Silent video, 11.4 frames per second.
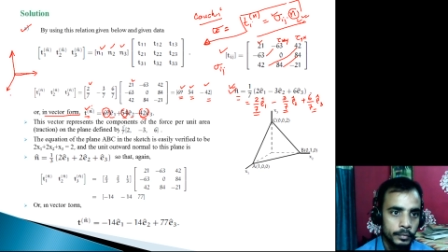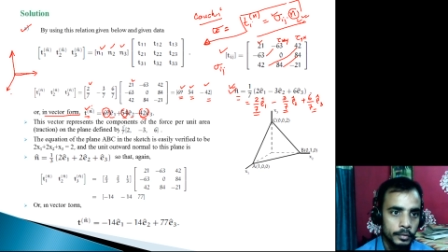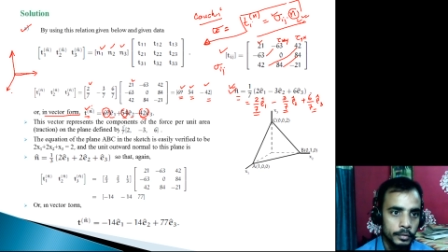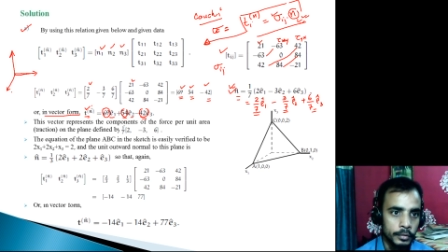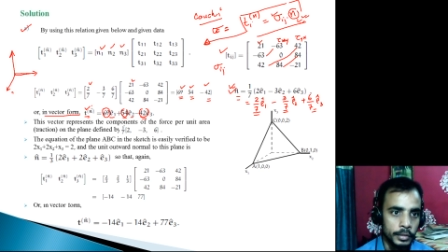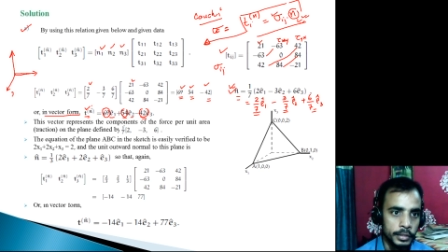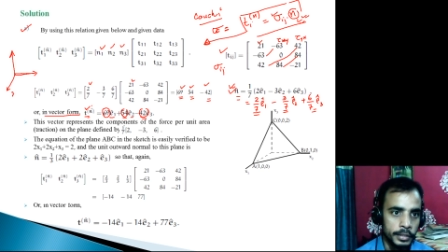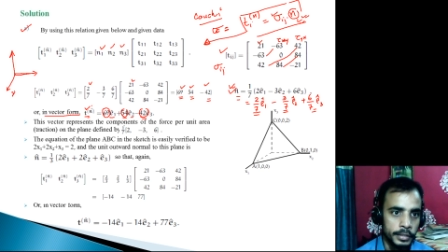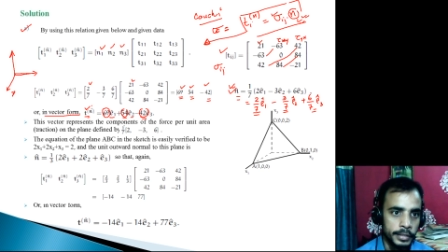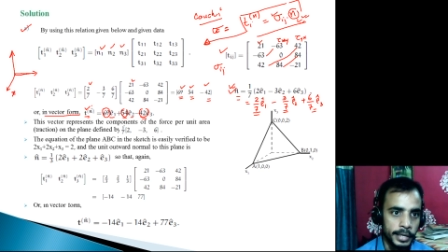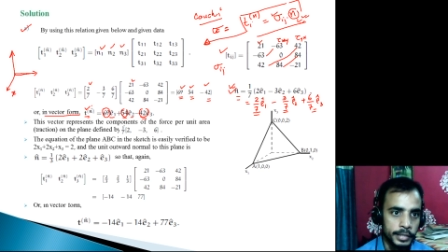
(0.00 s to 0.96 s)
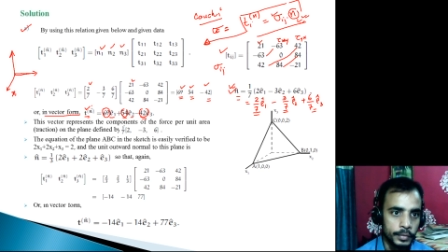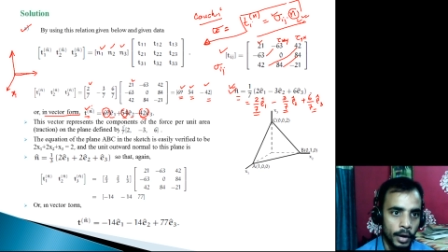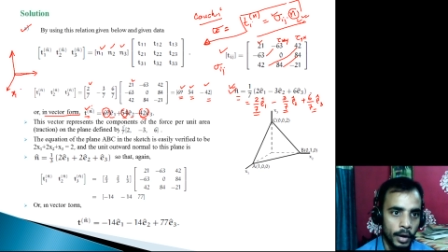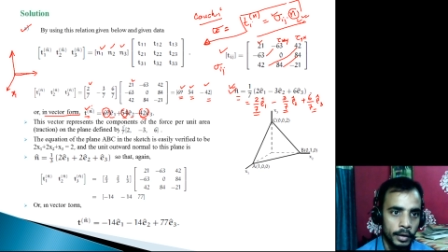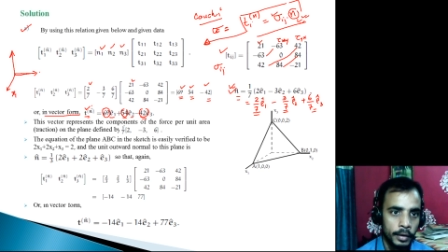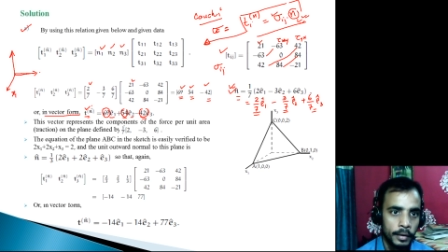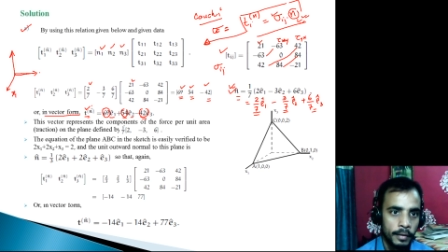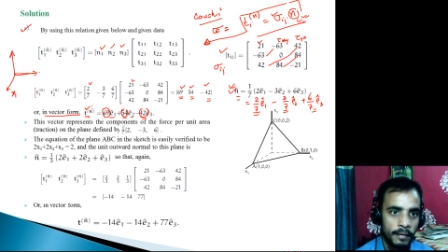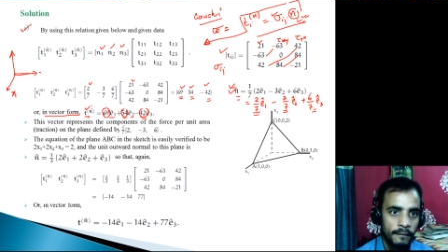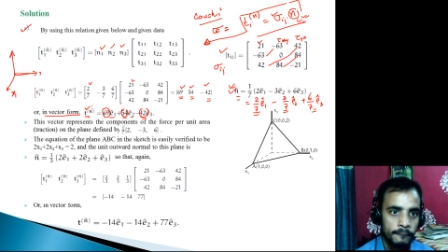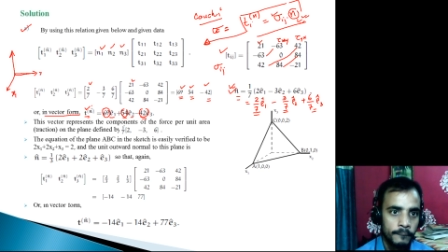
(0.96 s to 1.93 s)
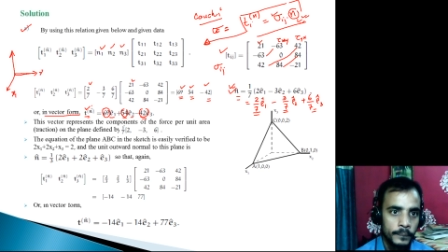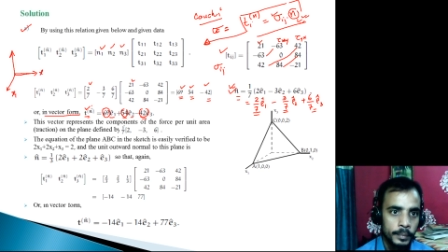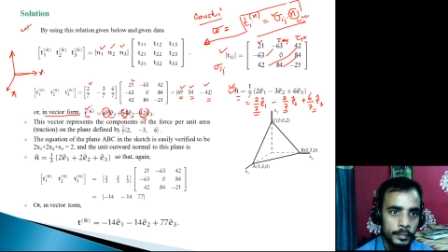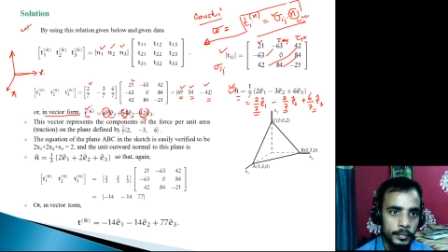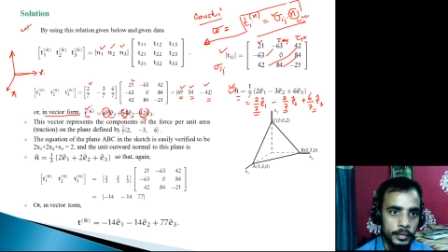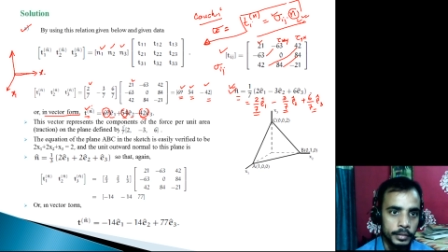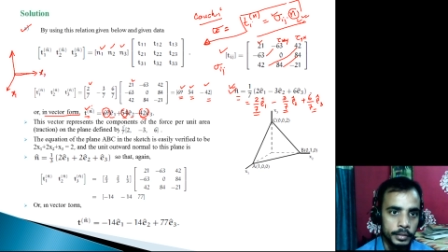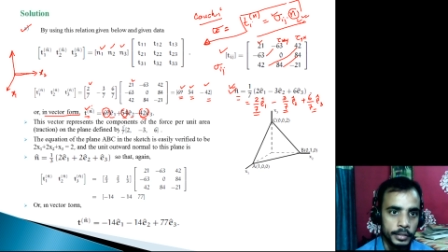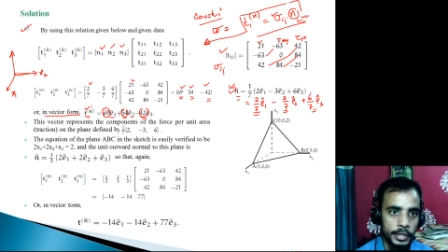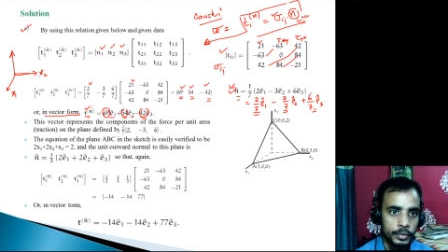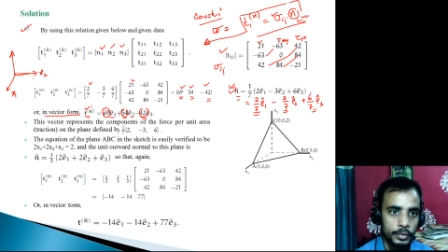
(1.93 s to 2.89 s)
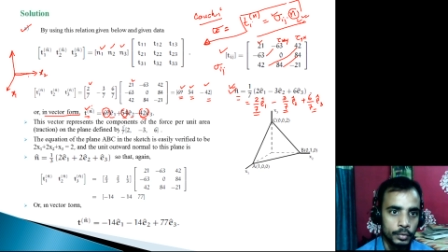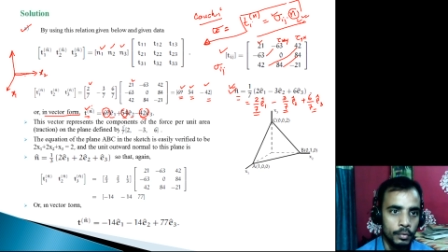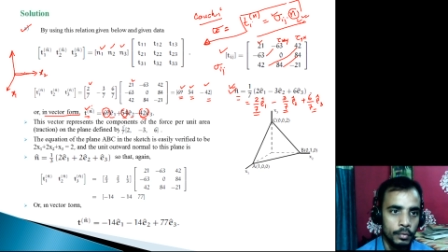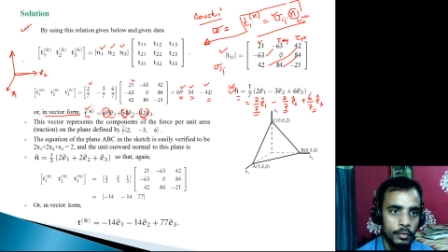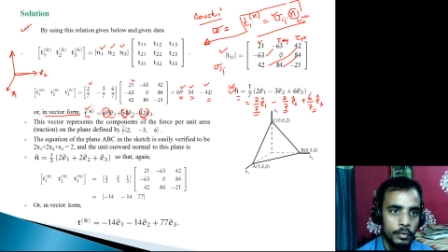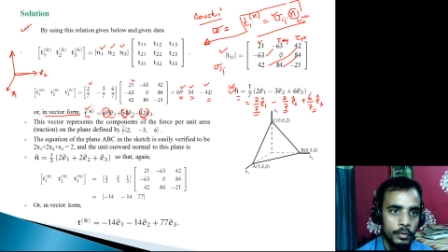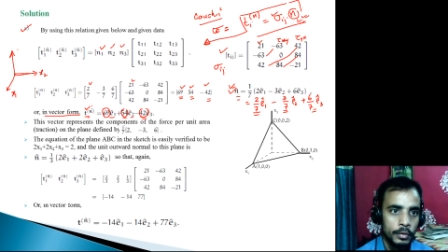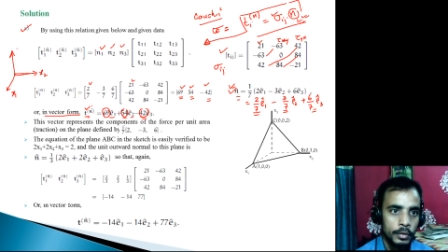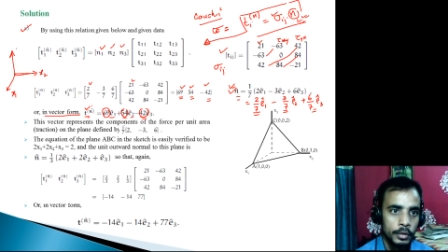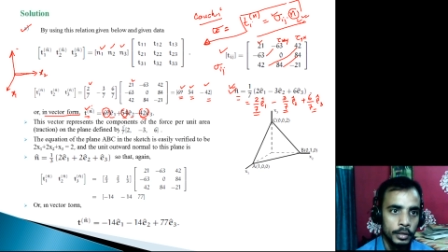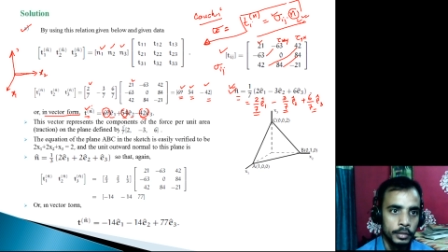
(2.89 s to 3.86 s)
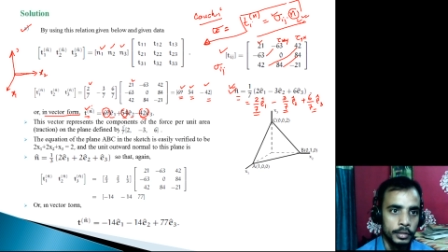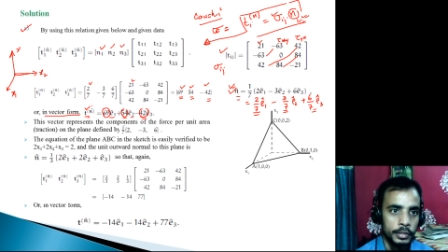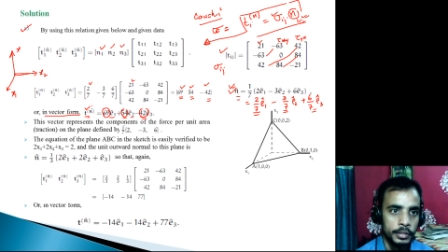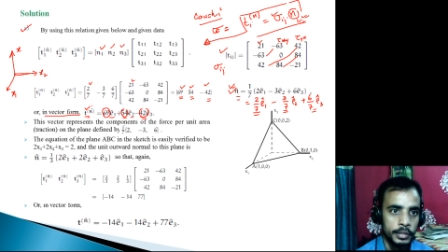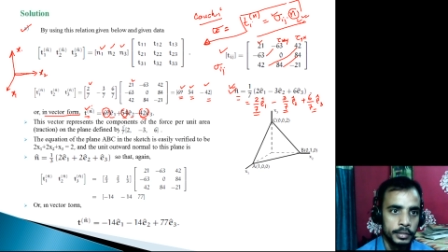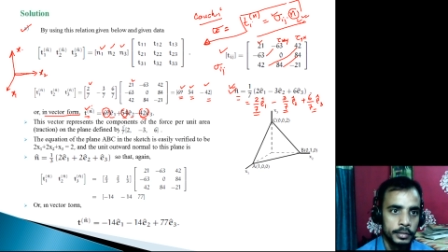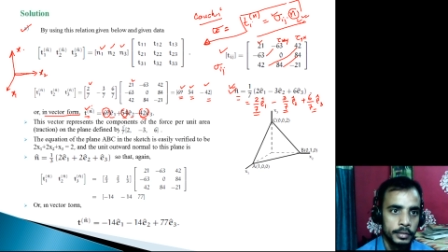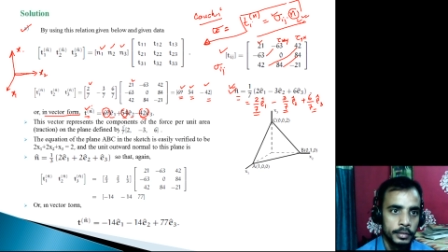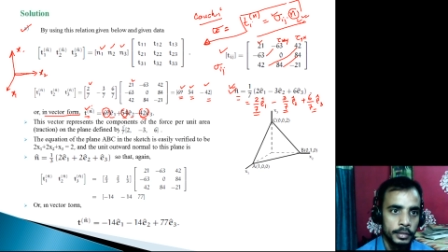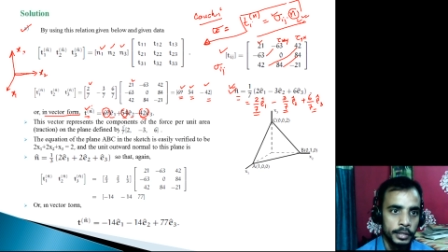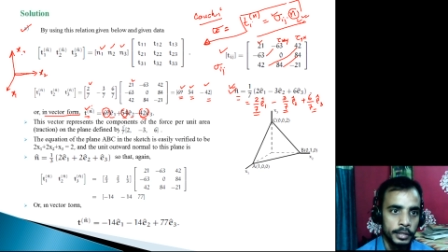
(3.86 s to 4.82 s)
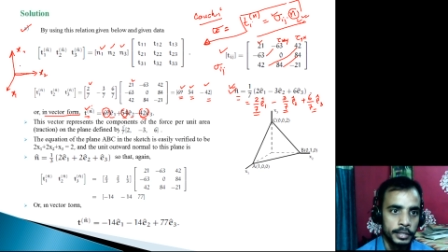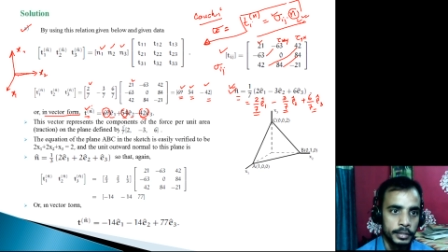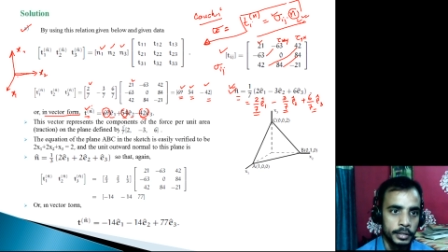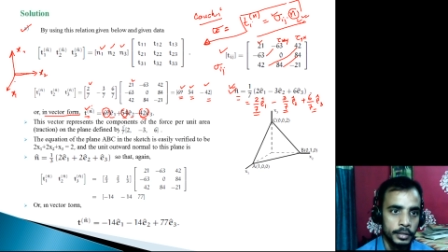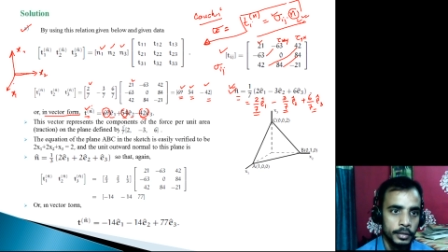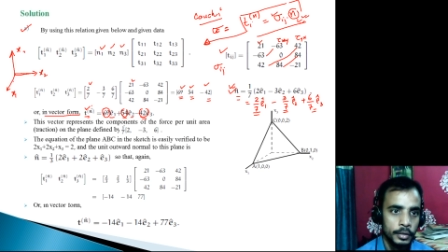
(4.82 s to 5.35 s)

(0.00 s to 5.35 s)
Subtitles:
this is x1, this is x2 and this is x3.